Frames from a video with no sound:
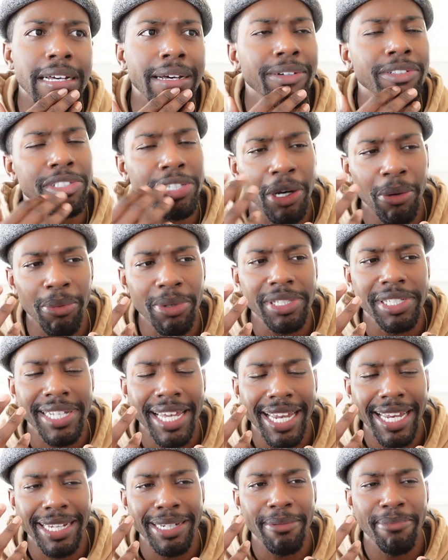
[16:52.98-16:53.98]
some would
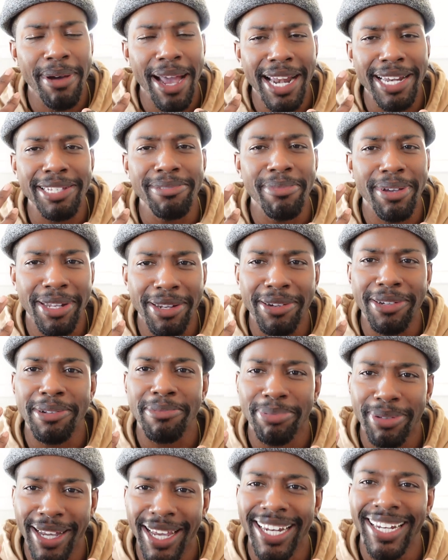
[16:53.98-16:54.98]
say the baddest man on the
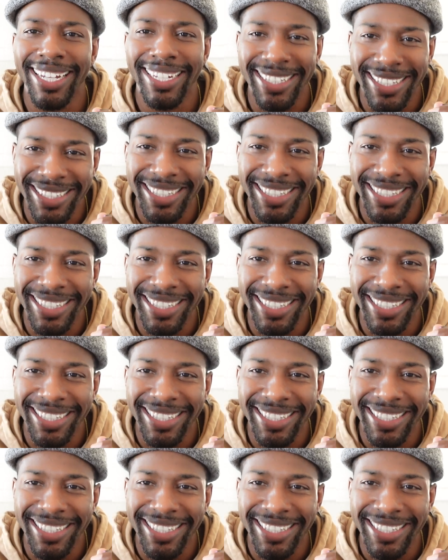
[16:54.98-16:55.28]
planet,